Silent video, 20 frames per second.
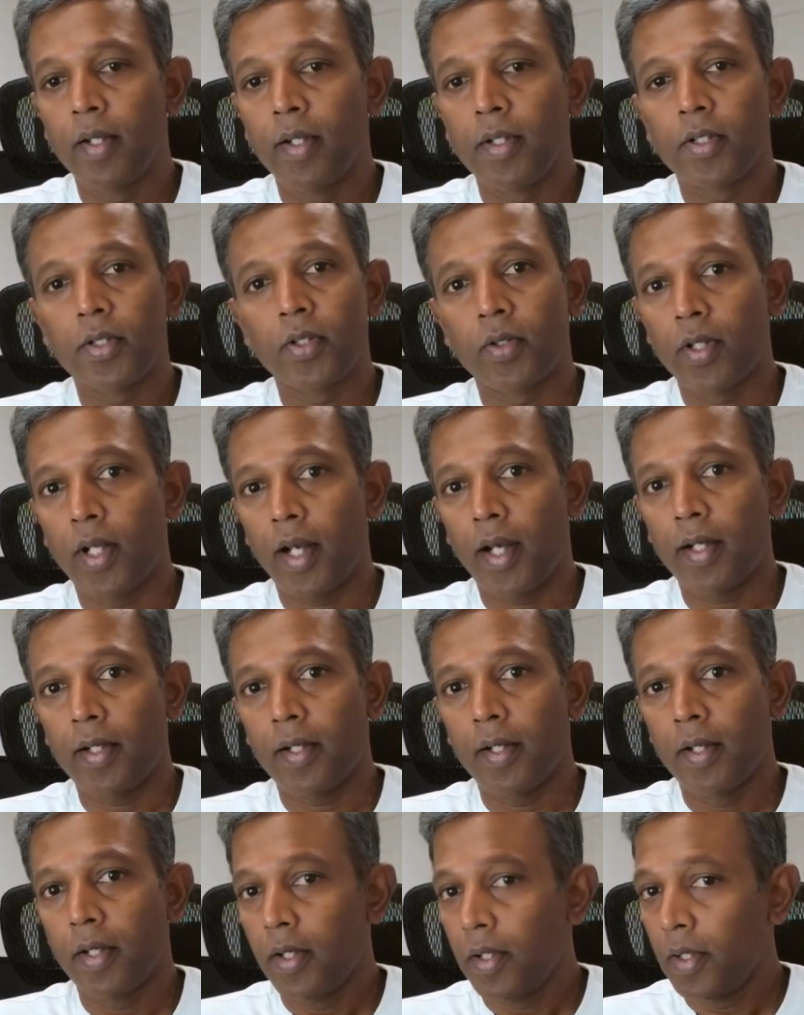so
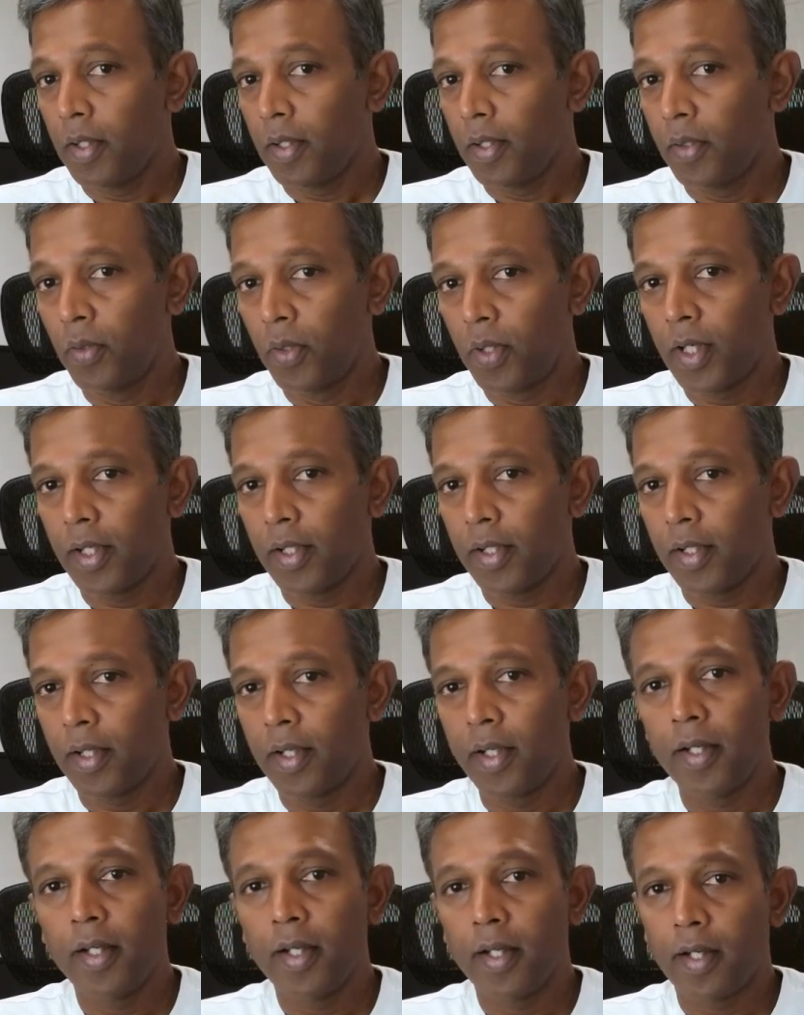that you can
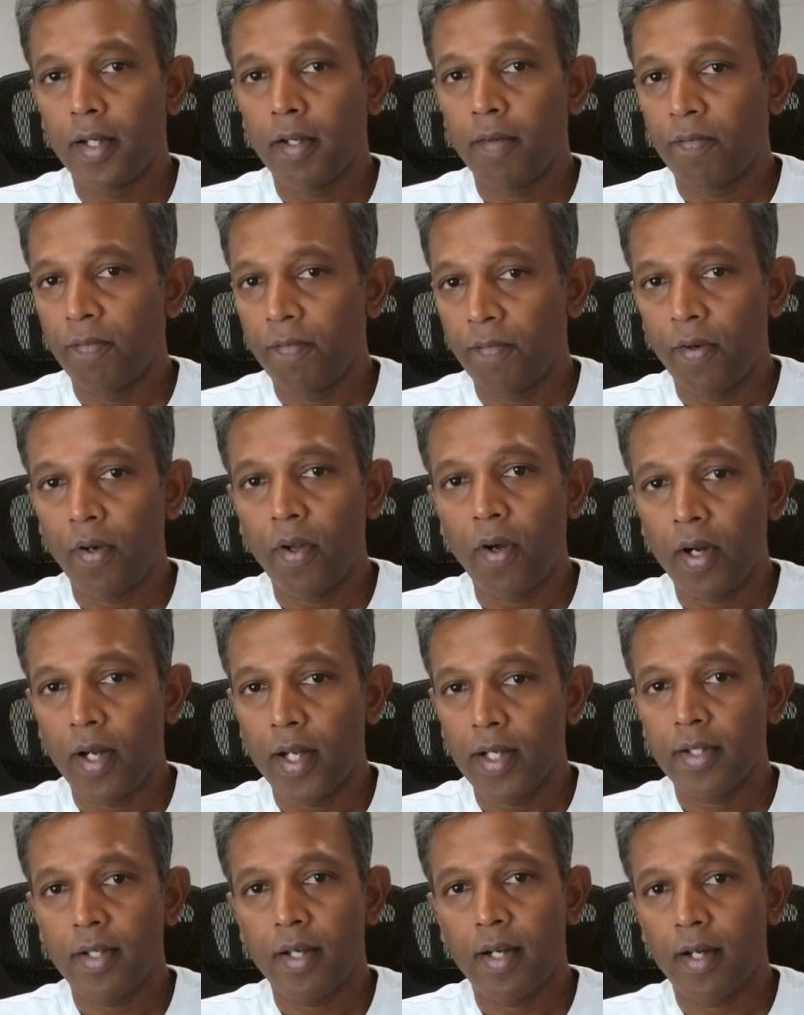create a
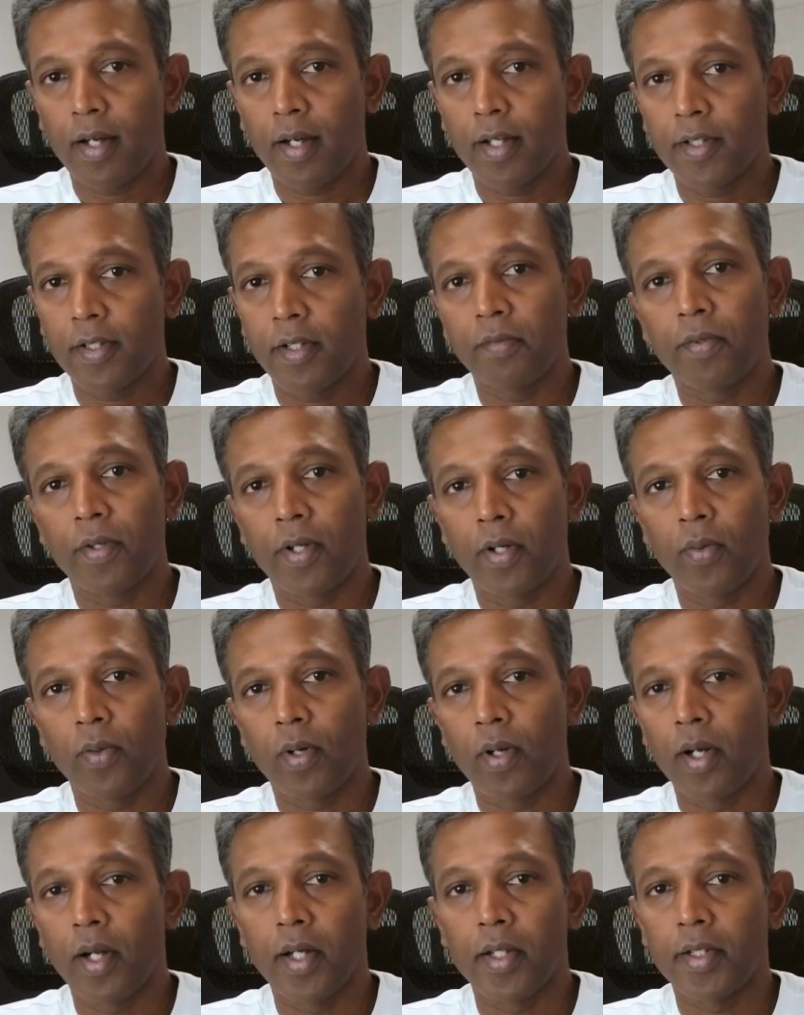flawless architecture for
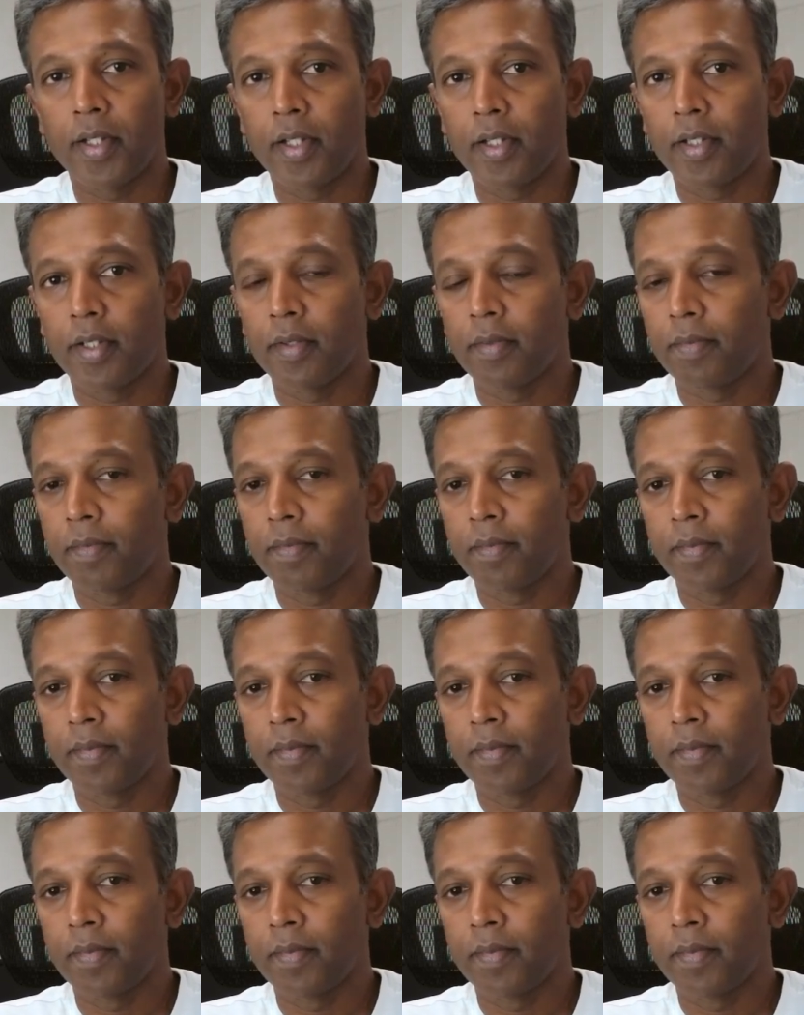your organization.